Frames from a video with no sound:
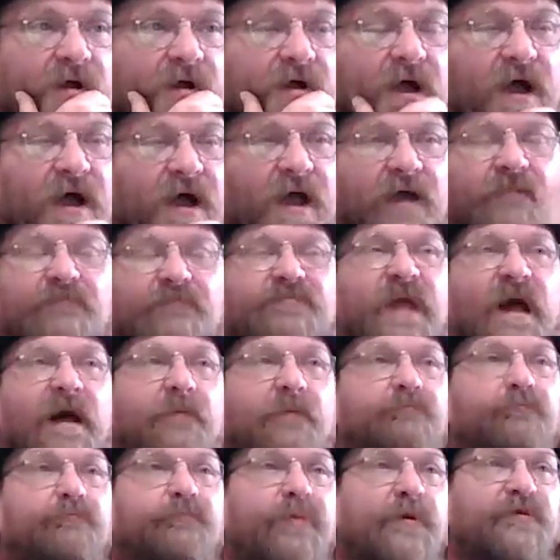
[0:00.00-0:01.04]
I'm
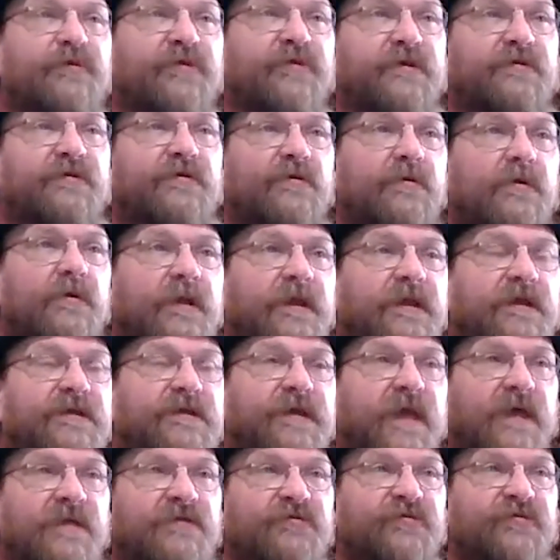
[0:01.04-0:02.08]
not particularly
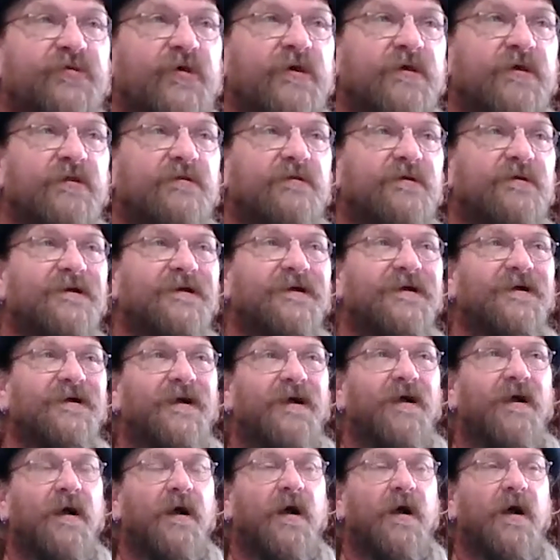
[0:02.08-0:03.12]
against it.
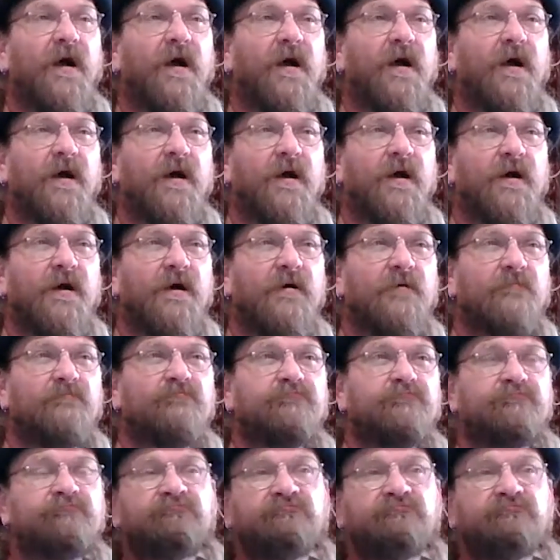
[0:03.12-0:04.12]
Um,